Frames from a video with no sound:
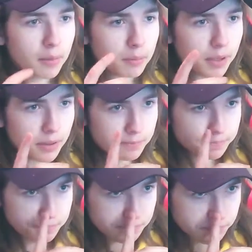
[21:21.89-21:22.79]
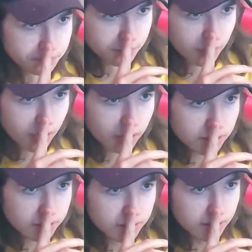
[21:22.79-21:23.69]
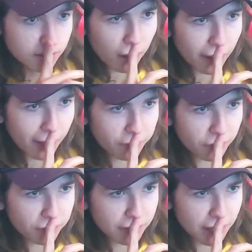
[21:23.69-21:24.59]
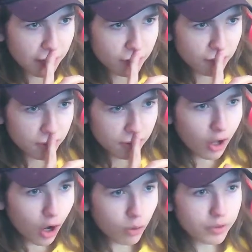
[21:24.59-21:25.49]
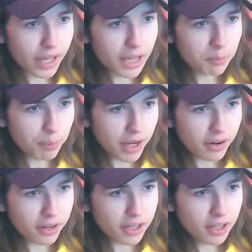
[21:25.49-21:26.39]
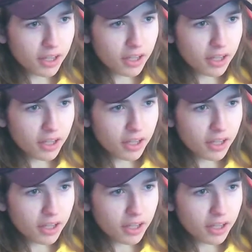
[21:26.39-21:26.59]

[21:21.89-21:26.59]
But, let's see. Oh yeah, I wrote down, oh damn, Barry.